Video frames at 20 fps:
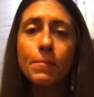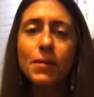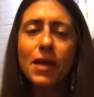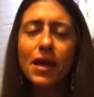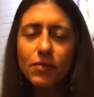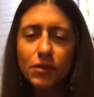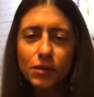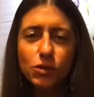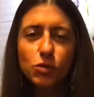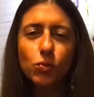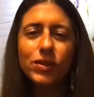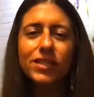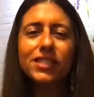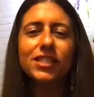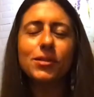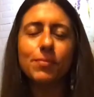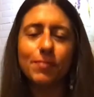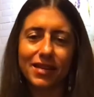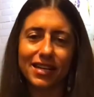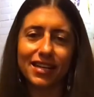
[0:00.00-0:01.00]
And there's
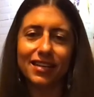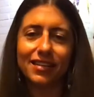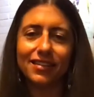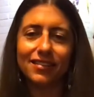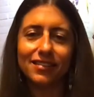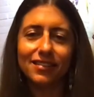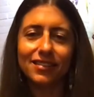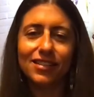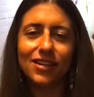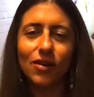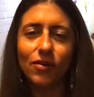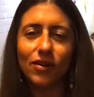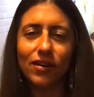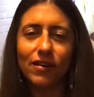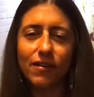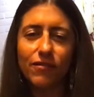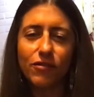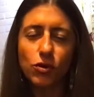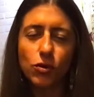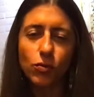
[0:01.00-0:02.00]
wisdom in it. You know,
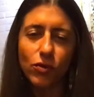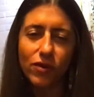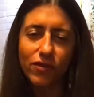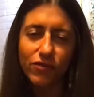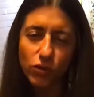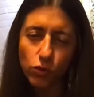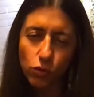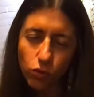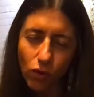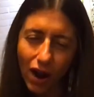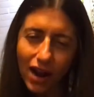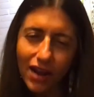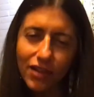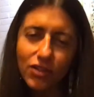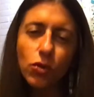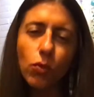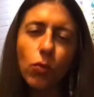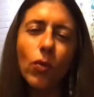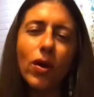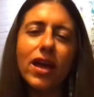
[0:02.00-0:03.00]
if you ride
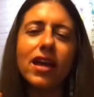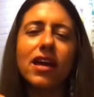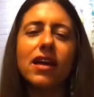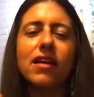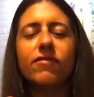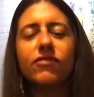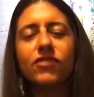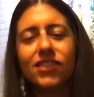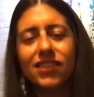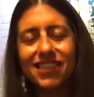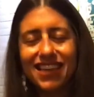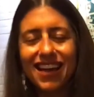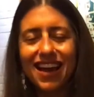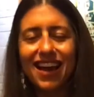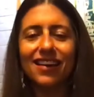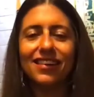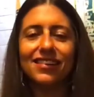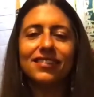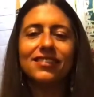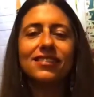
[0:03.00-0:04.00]
the wave to the
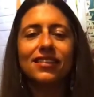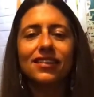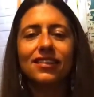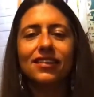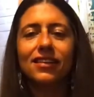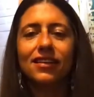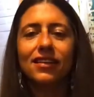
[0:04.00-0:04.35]
end,